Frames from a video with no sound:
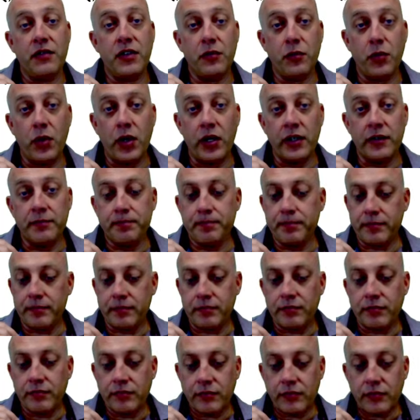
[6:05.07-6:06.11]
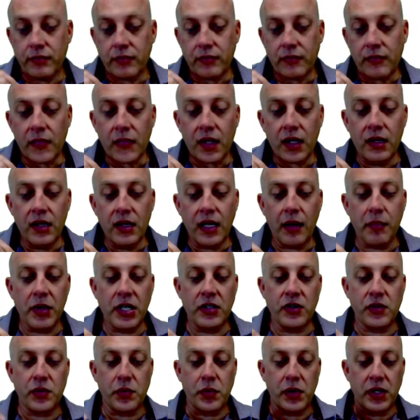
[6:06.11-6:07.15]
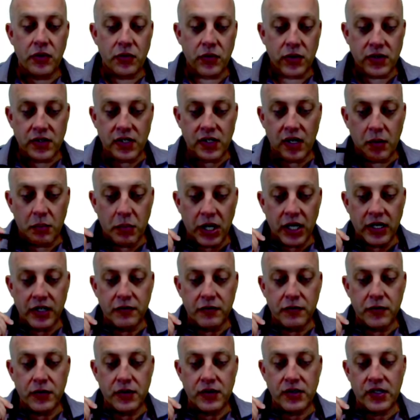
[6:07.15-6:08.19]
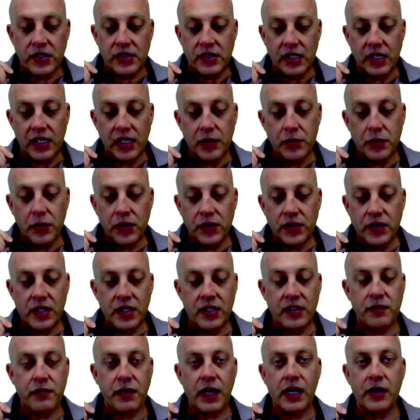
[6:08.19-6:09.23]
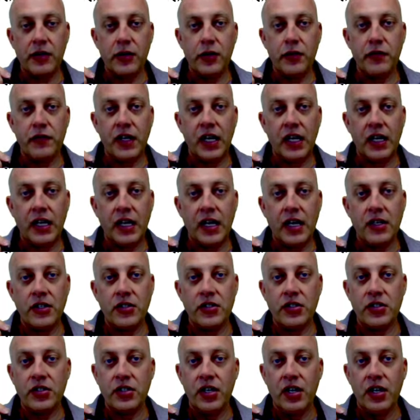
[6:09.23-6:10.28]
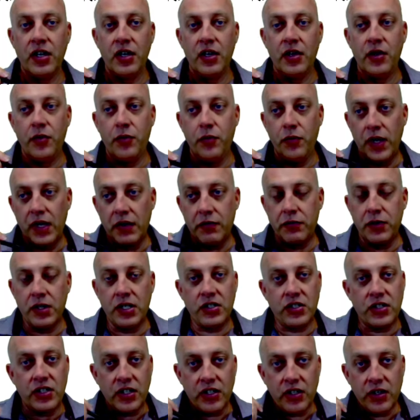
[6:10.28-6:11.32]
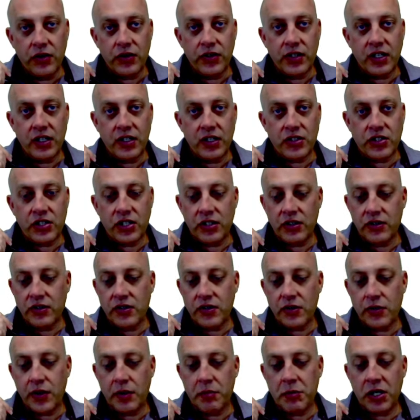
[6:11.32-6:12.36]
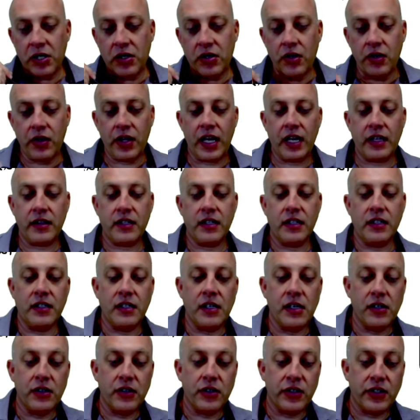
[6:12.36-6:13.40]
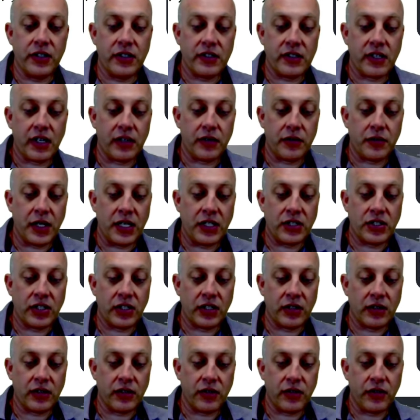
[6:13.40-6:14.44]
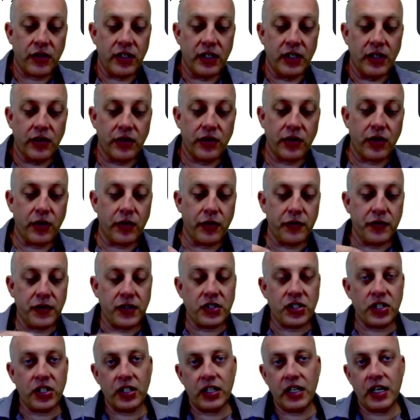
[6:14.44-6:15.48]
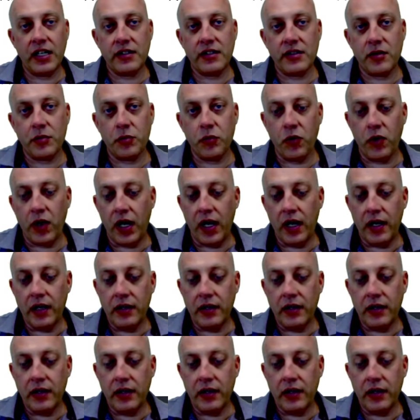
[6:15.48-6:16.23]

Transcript: of 1. That means when the horizontal body force is equal to this value of KH, we have reached a yield condition, so I'm going to call that the yield acceleration or the yield coefficient K sub y.